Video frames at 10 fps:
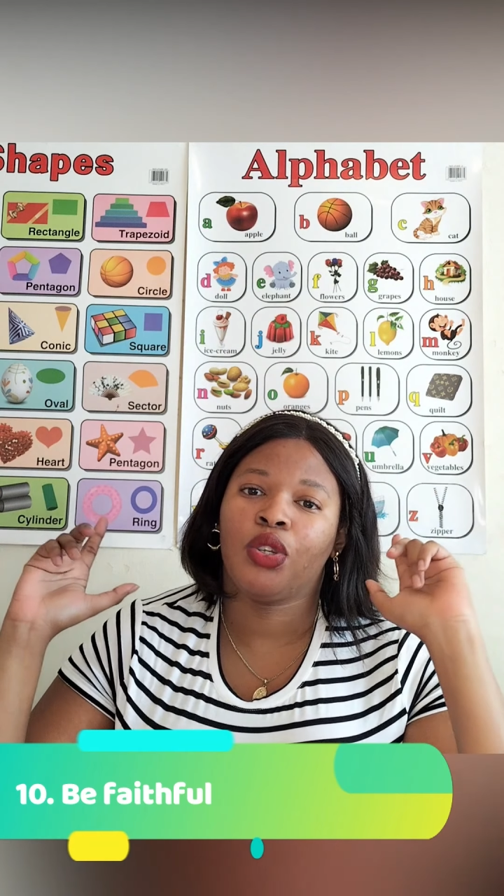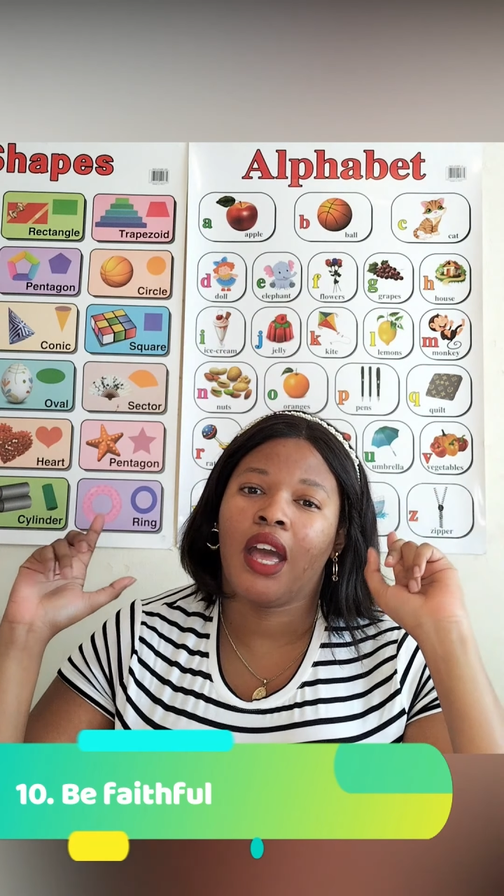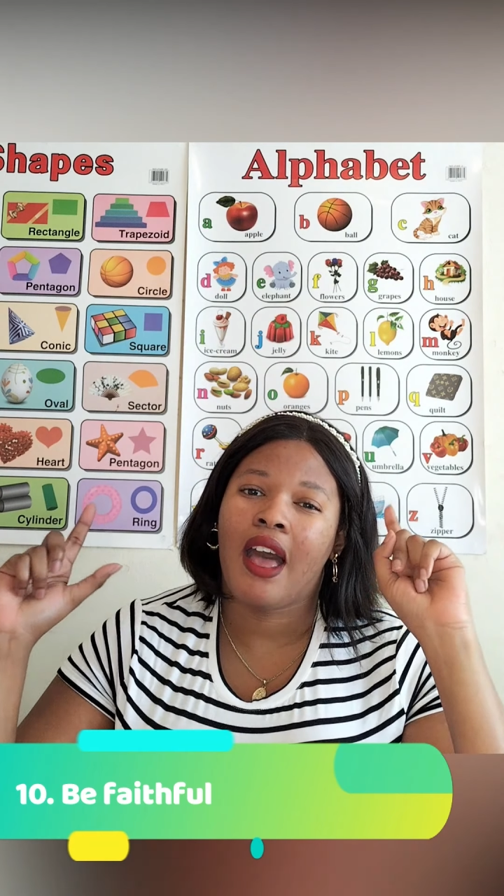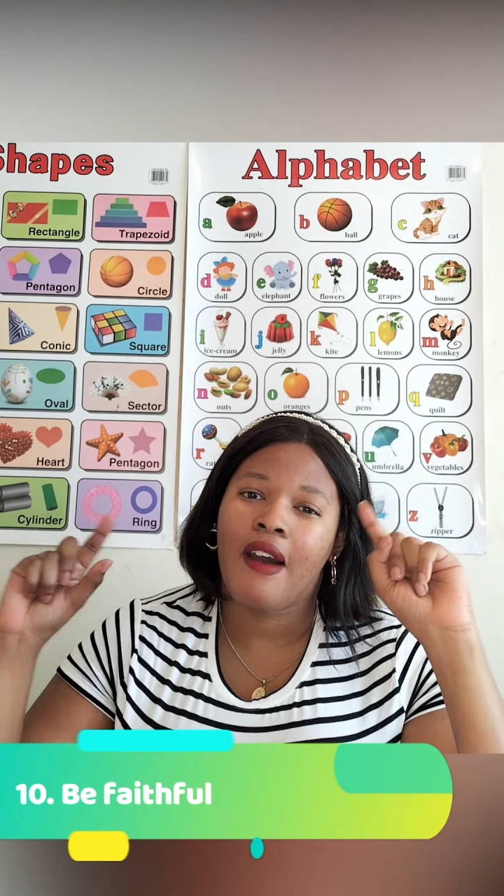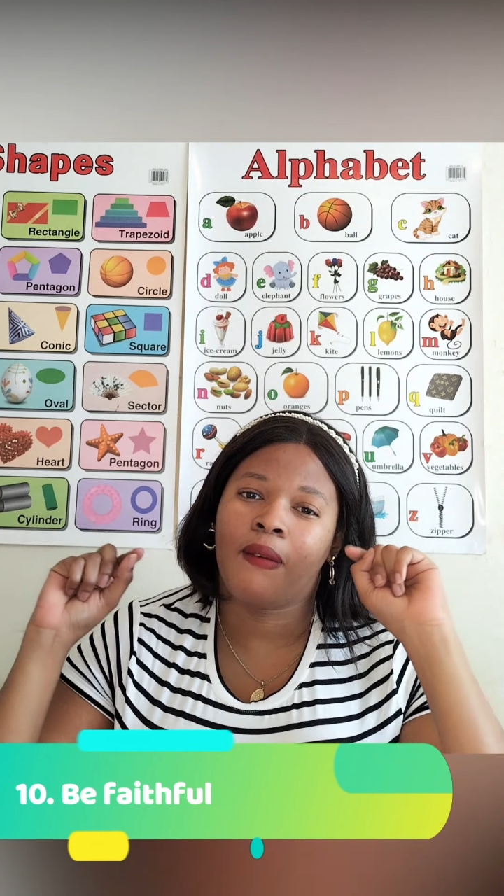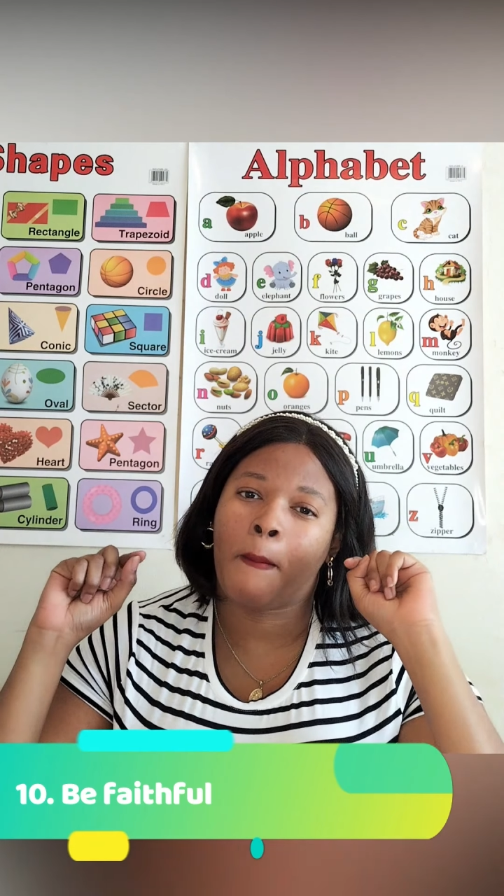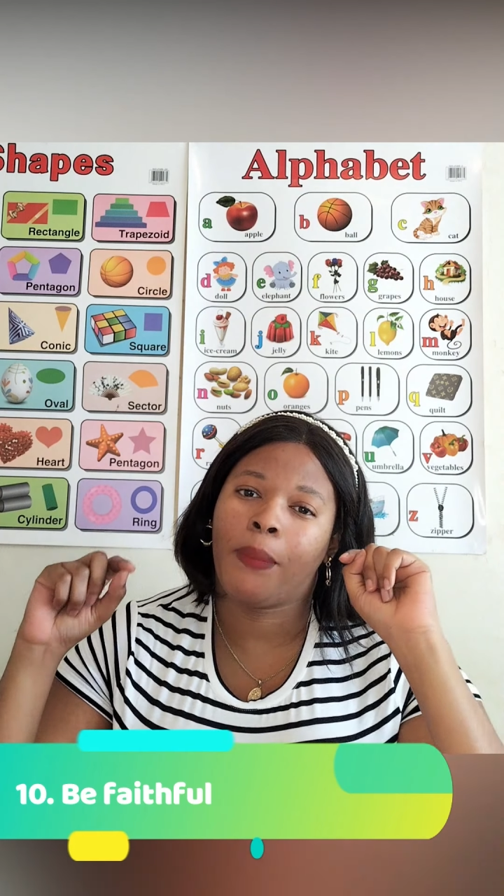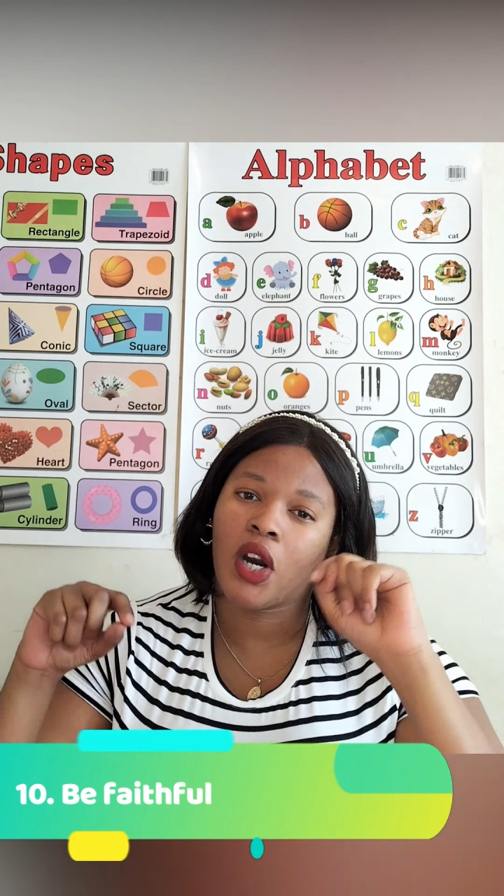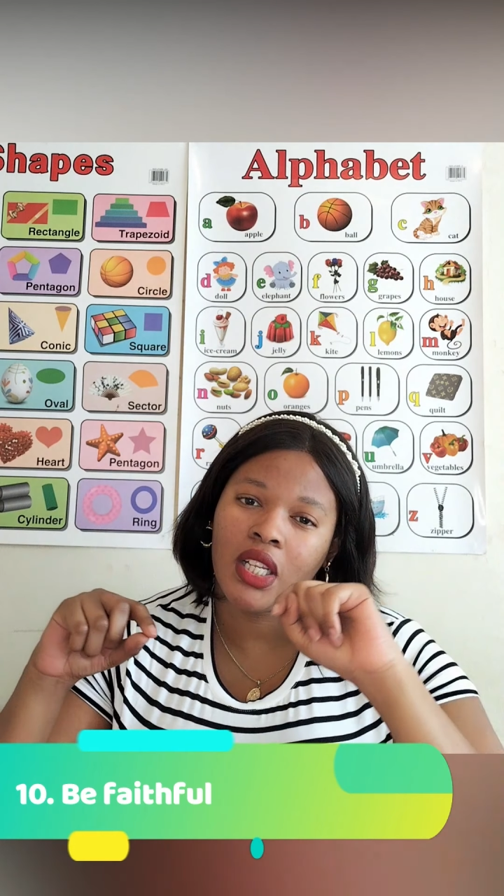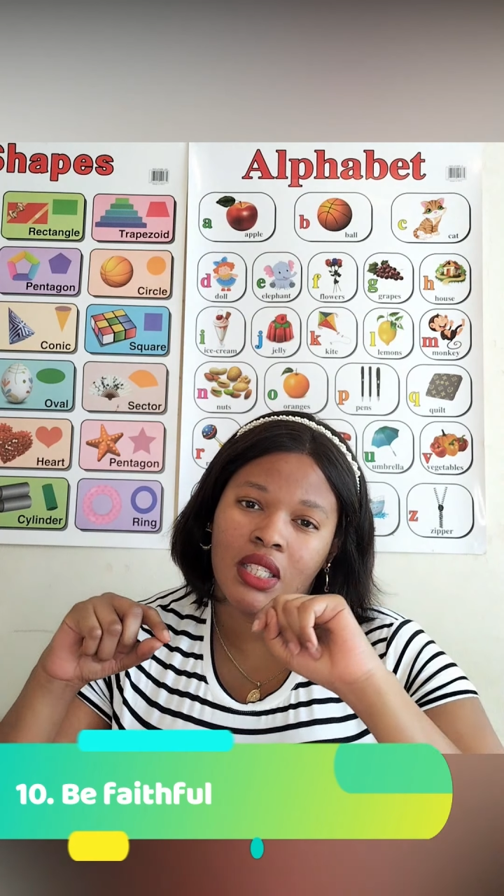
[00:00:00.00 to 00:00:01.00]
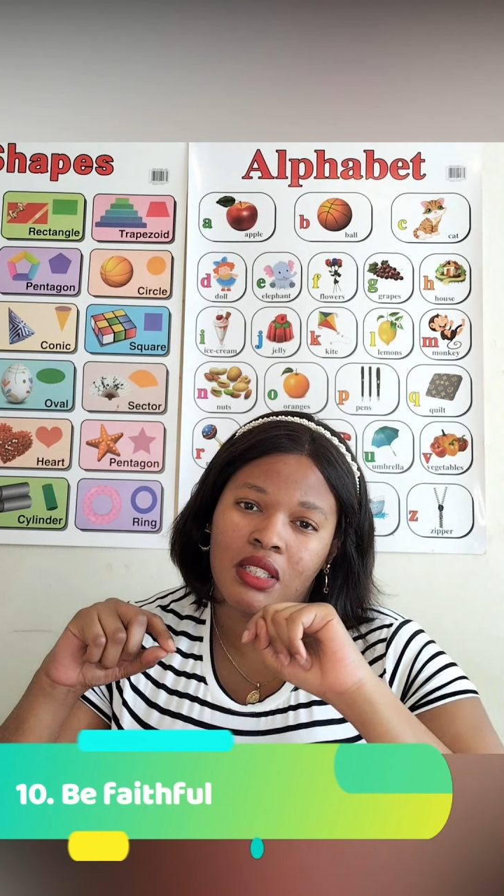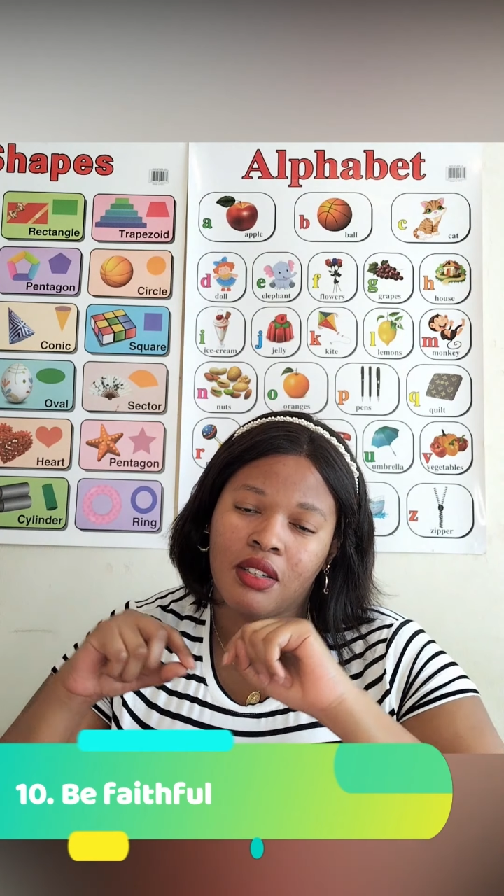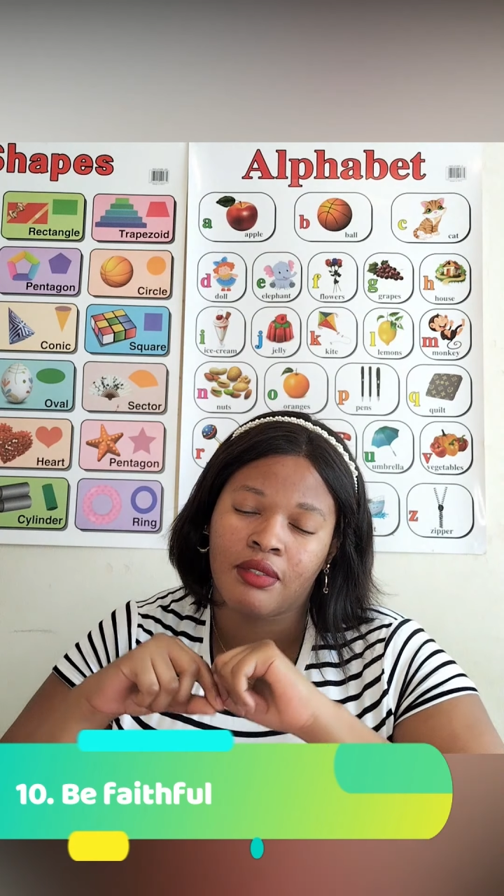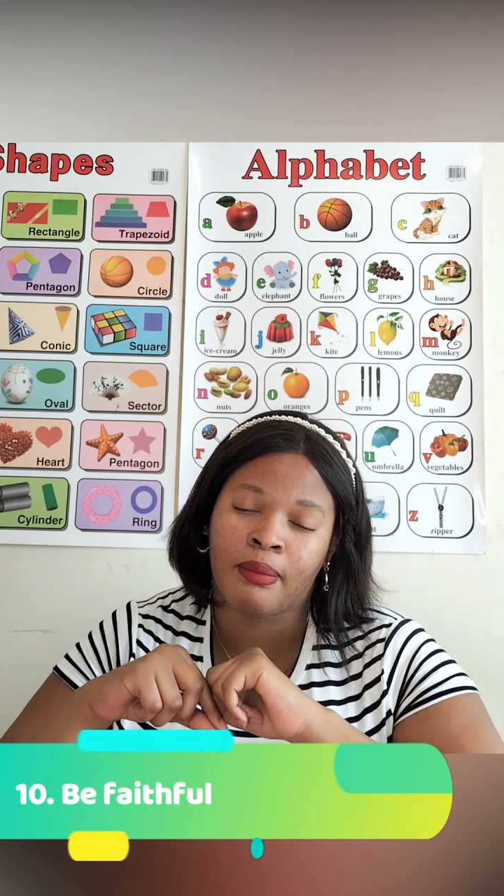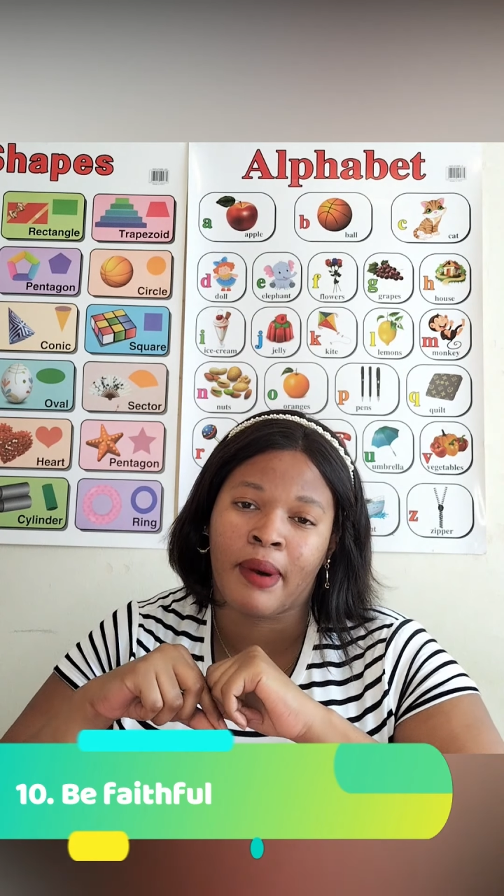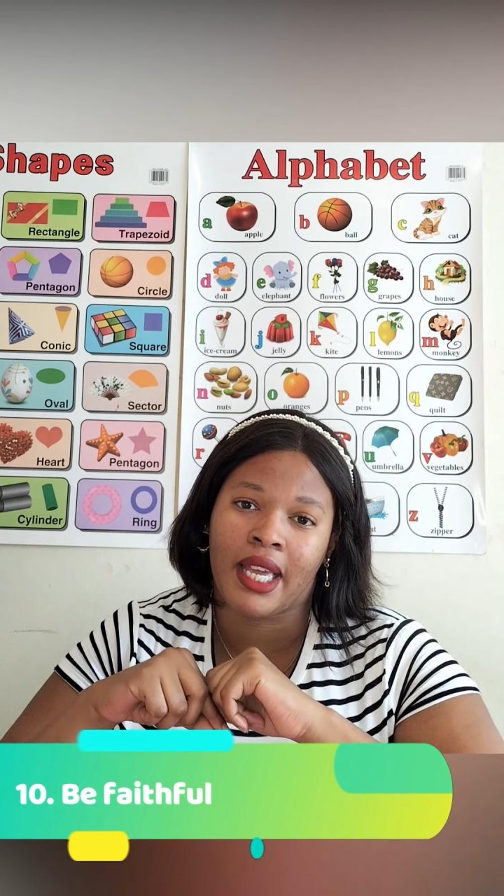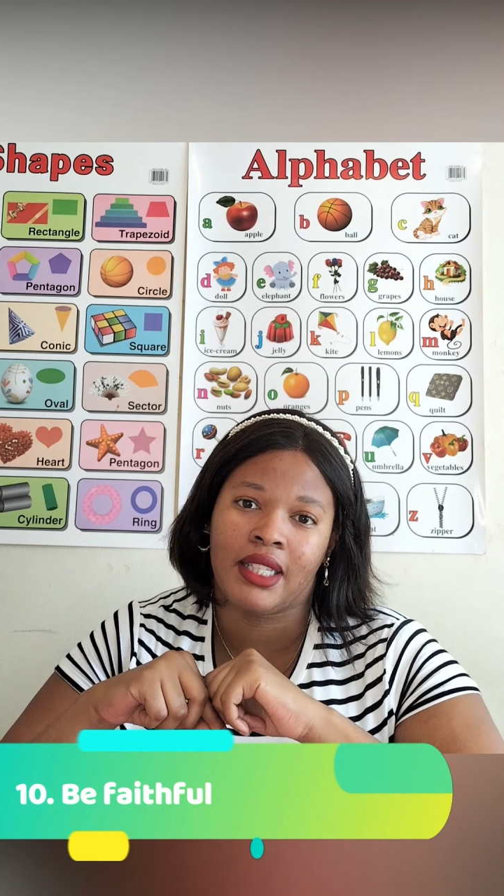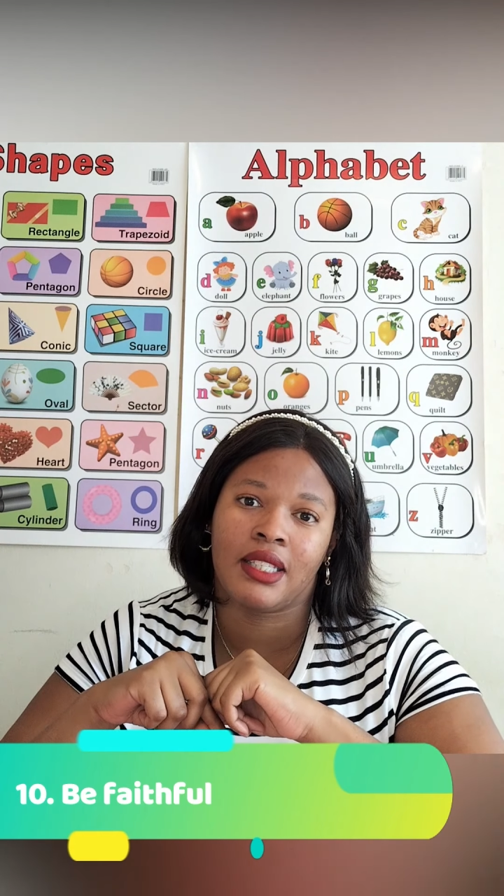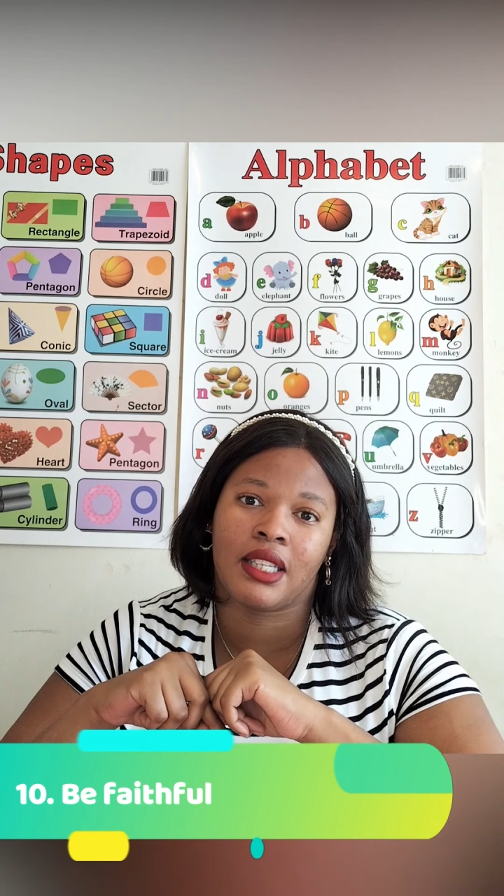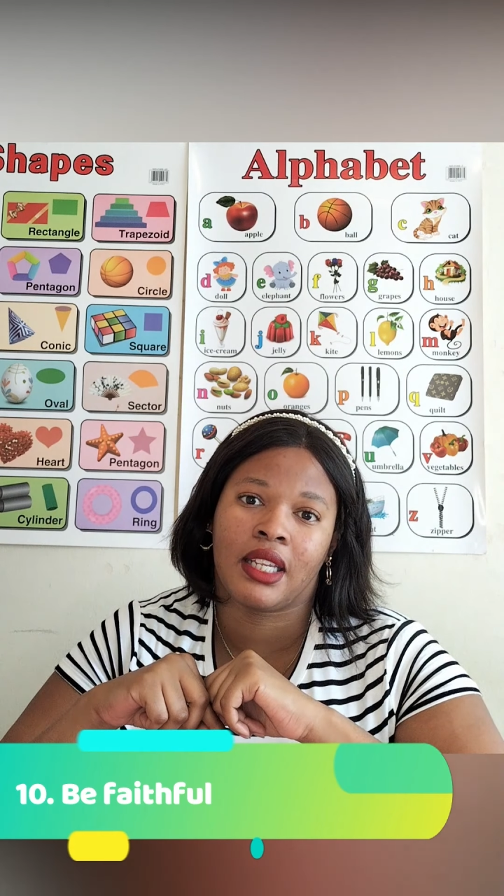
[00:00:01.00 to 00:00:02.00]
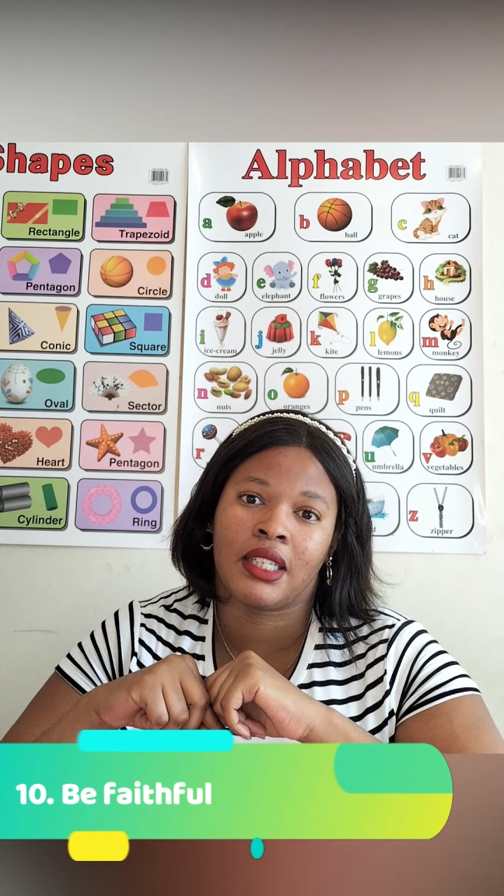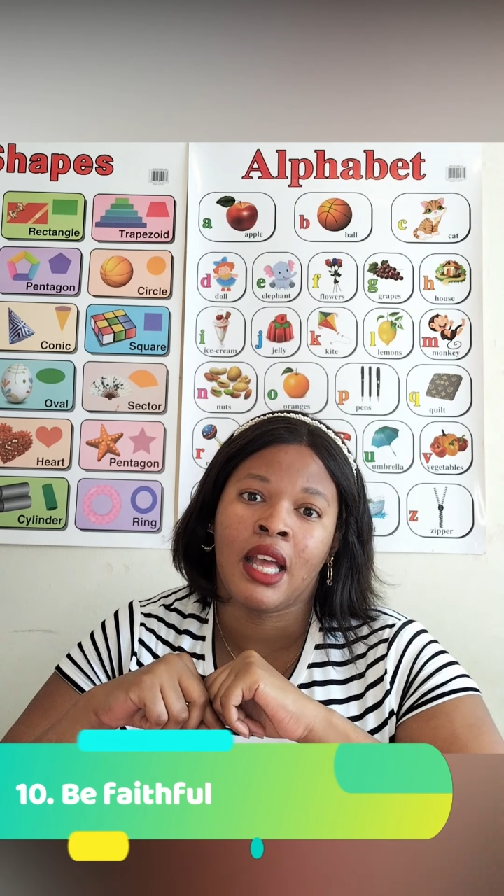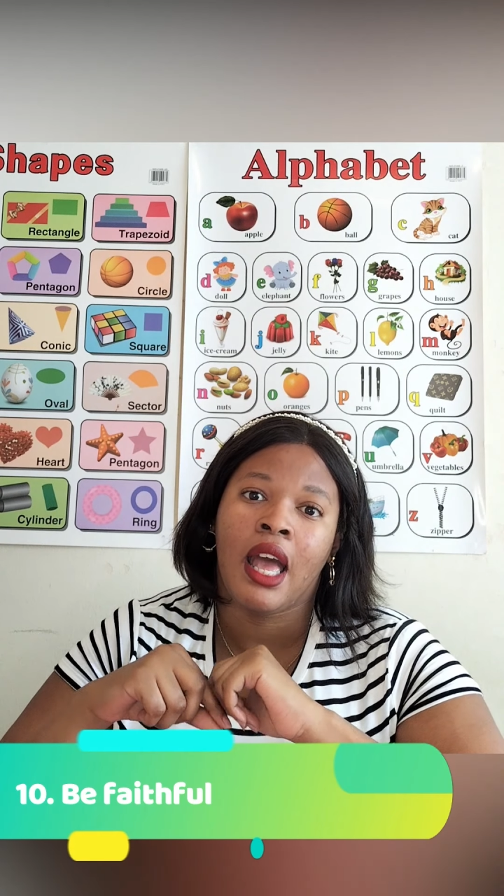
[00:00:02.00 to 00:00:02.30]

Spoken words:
to have a positive mindset.